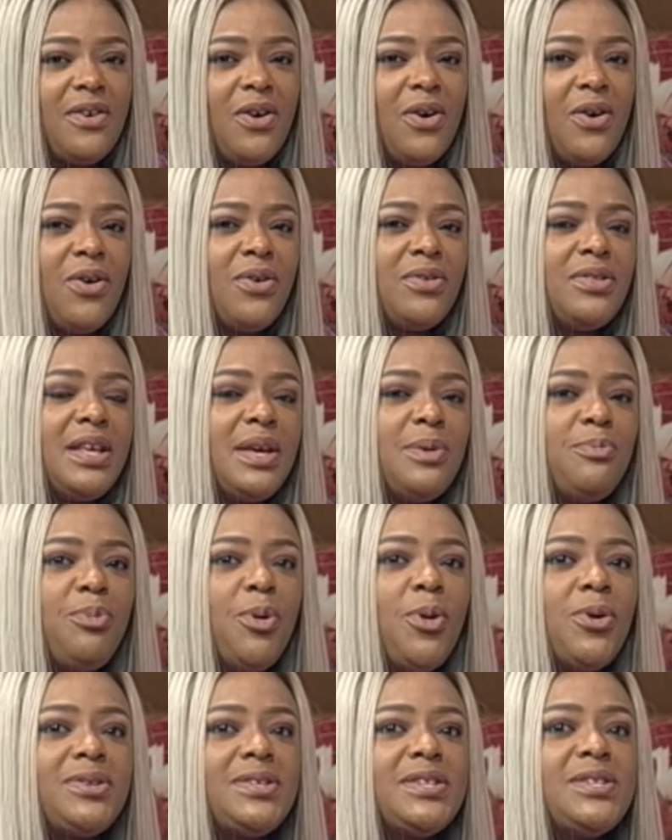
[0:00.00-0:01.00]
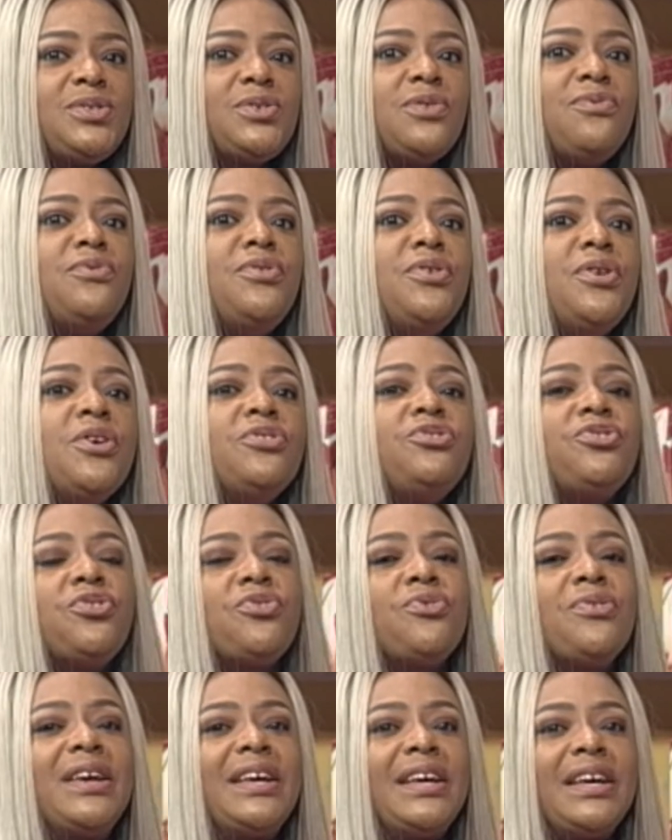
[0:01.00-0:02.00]
on the importance of
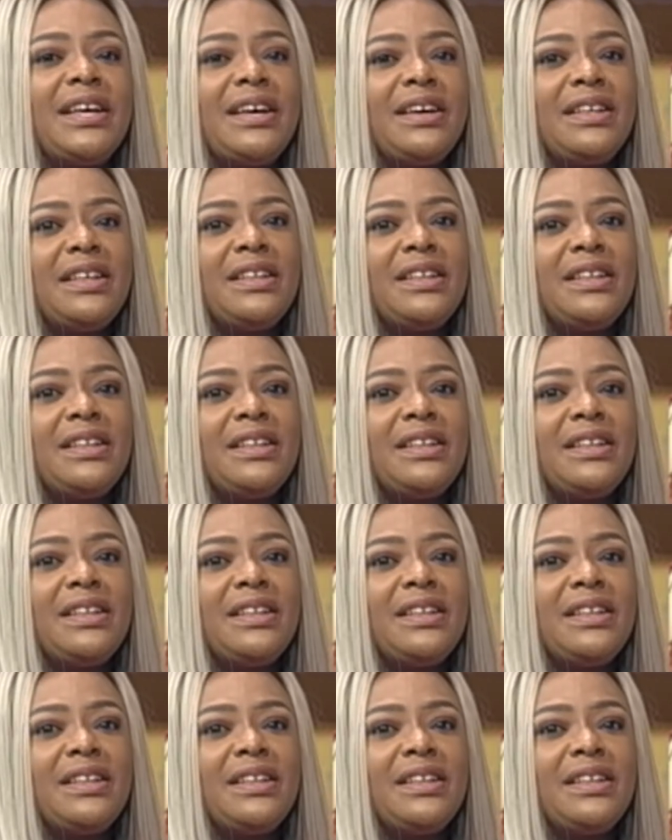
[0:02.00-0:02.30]
nurturing